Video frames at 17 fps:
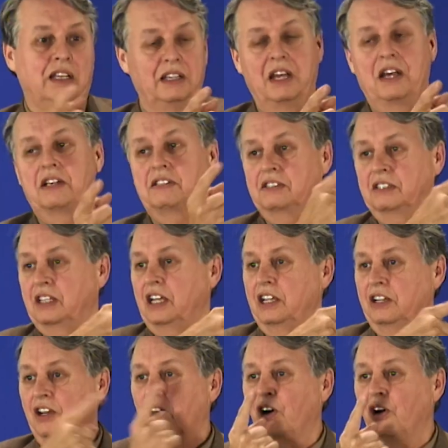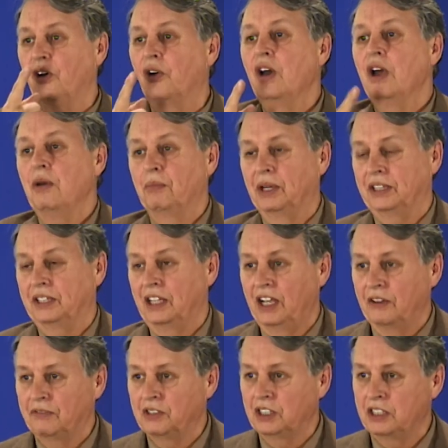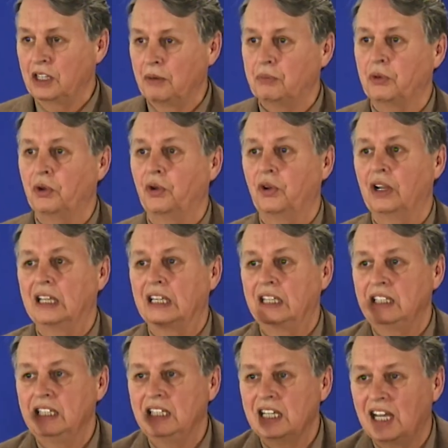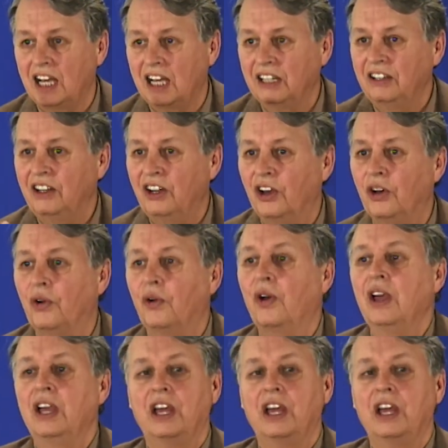Yes, they know, but they have to temporarily not know